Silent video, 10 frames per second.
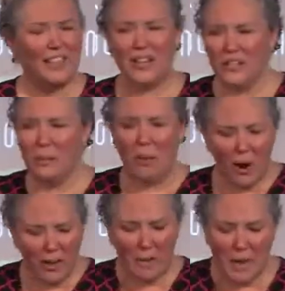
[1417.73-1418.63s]
There's a
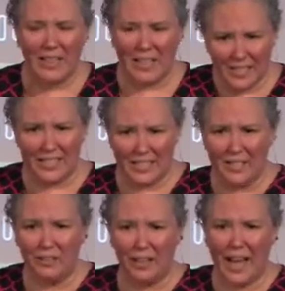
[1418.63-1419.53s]
part of me that still